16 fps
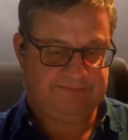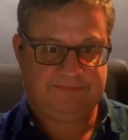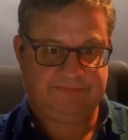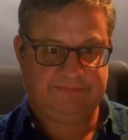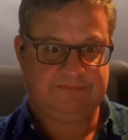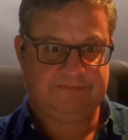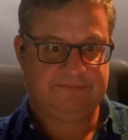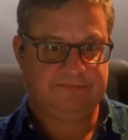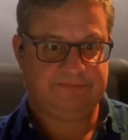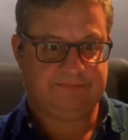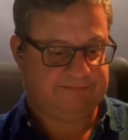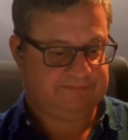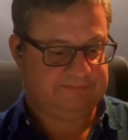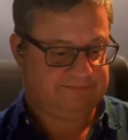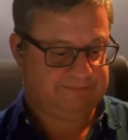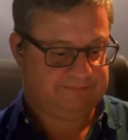
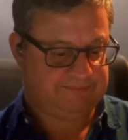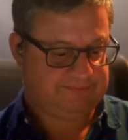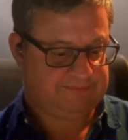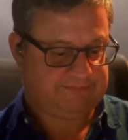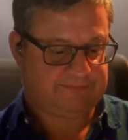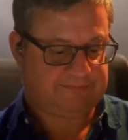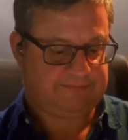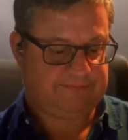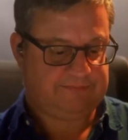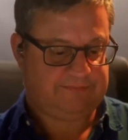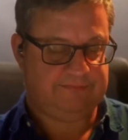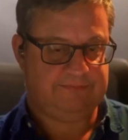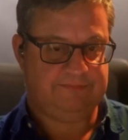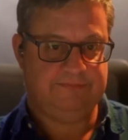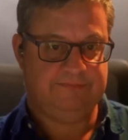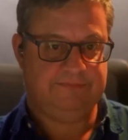
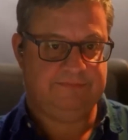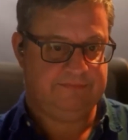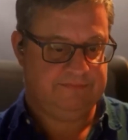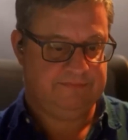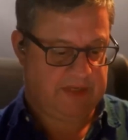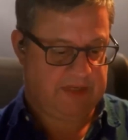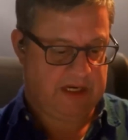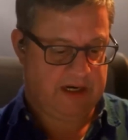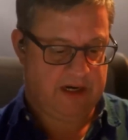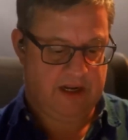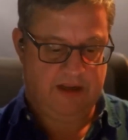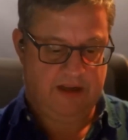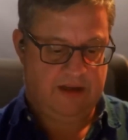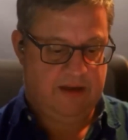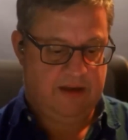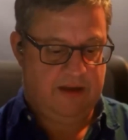
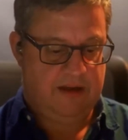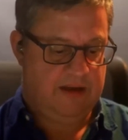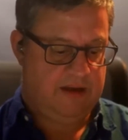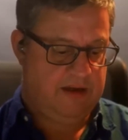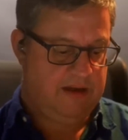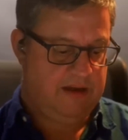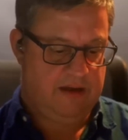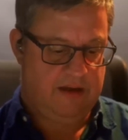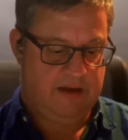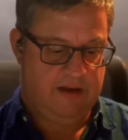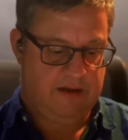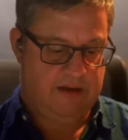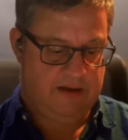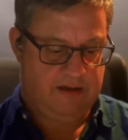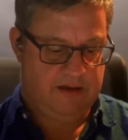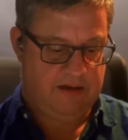
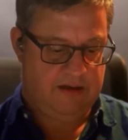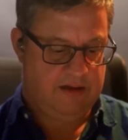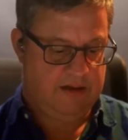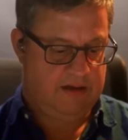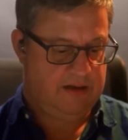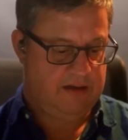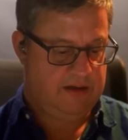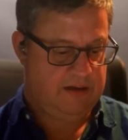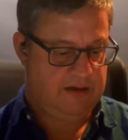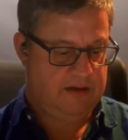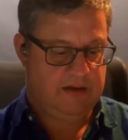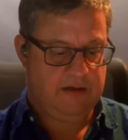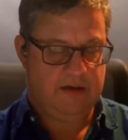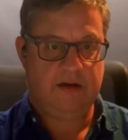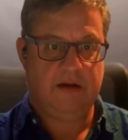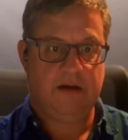
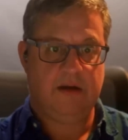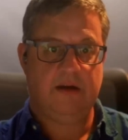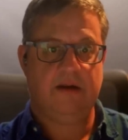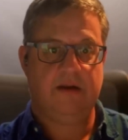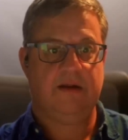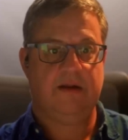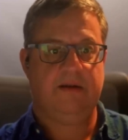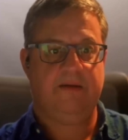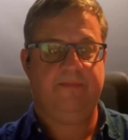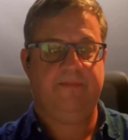(no one is talking)